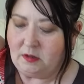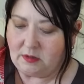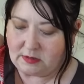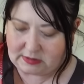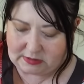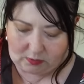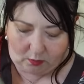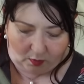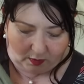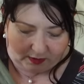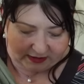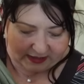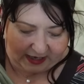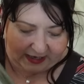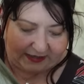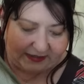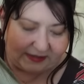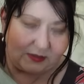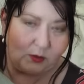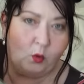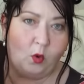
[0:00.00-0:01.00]
so
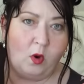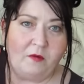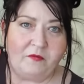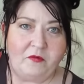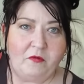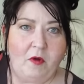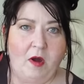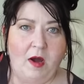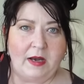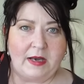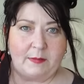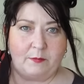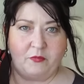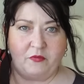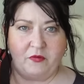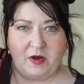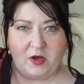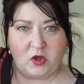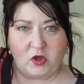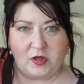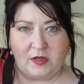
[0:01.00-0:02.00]
yes, overall
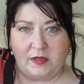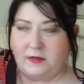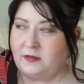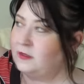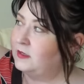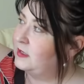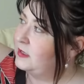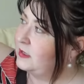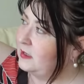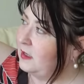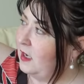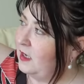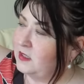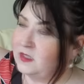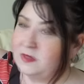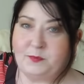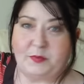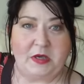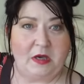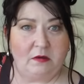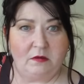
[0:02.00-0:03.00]
impressions,
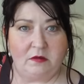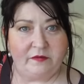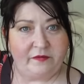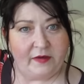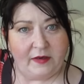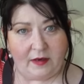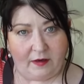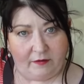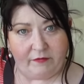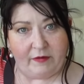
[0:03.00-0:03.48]
it's beautiful.